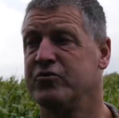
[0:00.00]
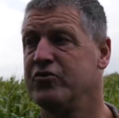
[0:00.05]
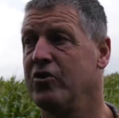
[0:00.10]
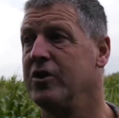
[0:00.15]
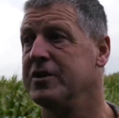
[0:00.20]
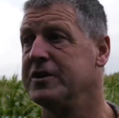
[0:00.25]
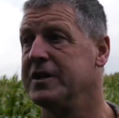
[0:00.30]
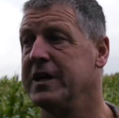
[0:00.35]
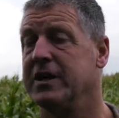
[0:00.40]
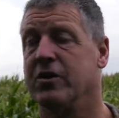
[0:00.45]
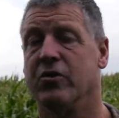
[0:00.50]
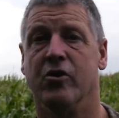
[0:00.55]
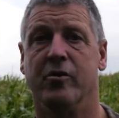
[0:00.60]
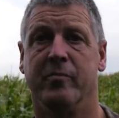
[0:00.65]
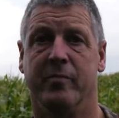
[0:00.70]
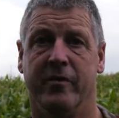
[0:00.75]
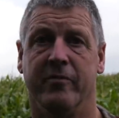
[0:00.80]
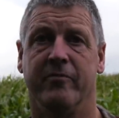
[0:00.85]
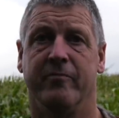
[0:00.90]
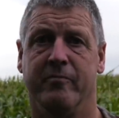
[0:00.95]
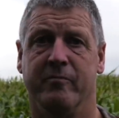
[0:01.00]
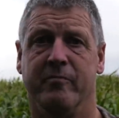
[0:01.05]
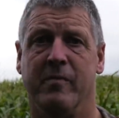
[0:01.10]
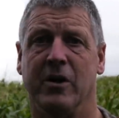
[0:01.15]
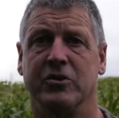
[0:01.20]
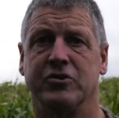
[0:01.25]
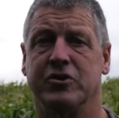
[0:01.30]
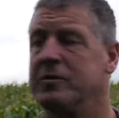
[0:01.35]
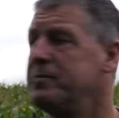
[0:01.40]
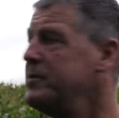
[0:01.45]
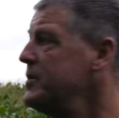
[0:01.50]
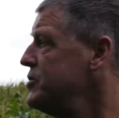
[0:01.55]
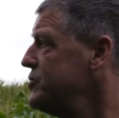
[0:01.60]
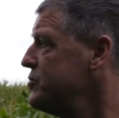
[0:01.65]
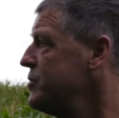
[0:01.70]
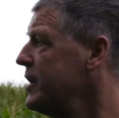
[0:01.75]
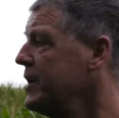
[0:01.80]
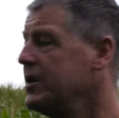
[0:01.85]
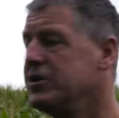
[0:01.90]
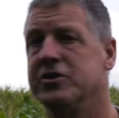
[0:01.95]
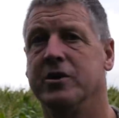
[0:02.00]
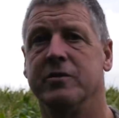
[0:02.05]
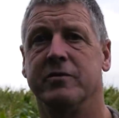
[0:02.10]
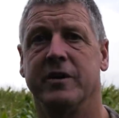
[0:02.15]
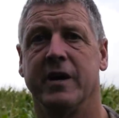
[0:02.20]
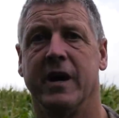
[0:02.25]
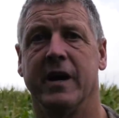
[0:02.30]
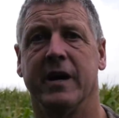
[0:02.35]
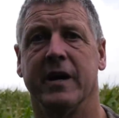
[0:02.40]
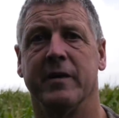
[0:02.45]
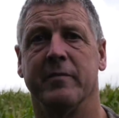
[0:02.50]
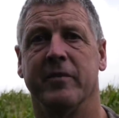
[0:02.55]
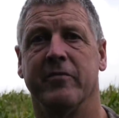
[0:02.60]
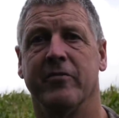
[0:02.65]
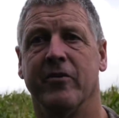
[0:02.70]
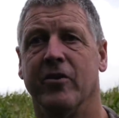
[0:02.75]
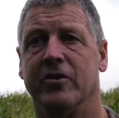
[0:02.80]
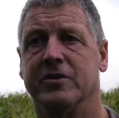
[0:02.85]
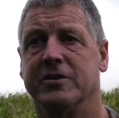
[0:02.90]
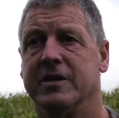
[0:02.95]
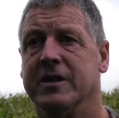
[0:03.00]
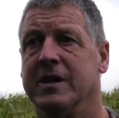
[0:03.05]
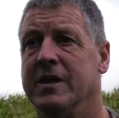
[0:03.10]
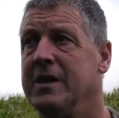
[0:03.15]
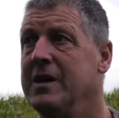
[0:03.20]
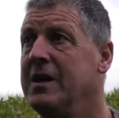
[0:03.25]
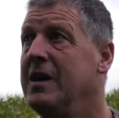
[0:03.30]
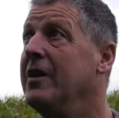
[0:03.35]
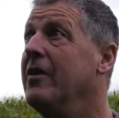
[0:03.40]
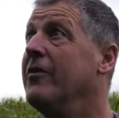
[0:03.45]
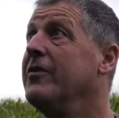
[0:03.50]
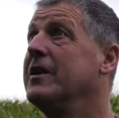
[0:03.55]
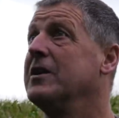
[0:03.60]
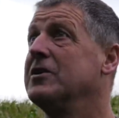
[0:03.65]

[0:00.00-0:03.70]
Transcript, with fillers: Try and decoy them, but most of the pigeons we're going to shoot today are going to be flighted. And I